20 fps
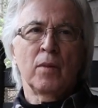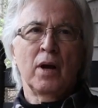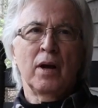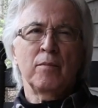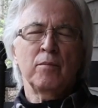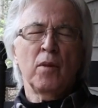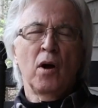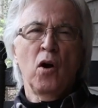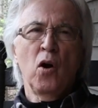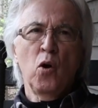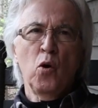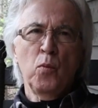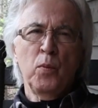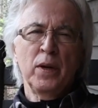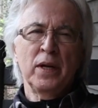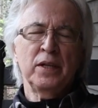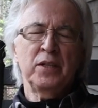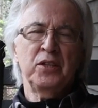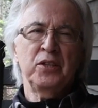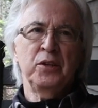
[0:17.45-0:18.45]
I'm
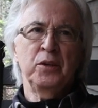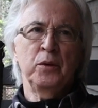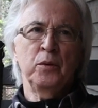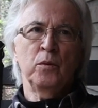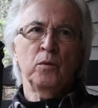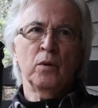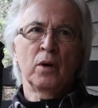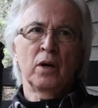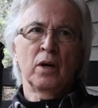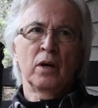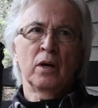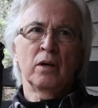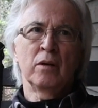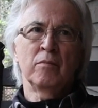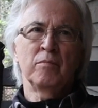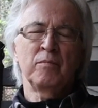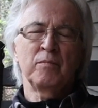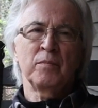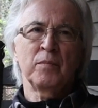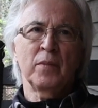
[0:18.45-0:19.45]
hoping
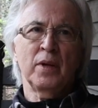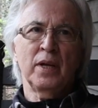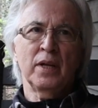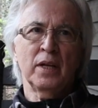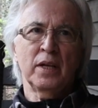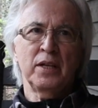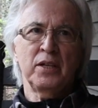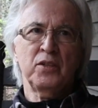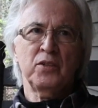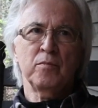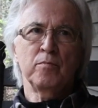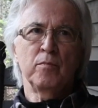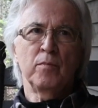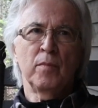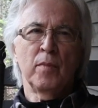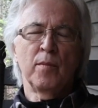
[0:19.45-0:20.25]
to at least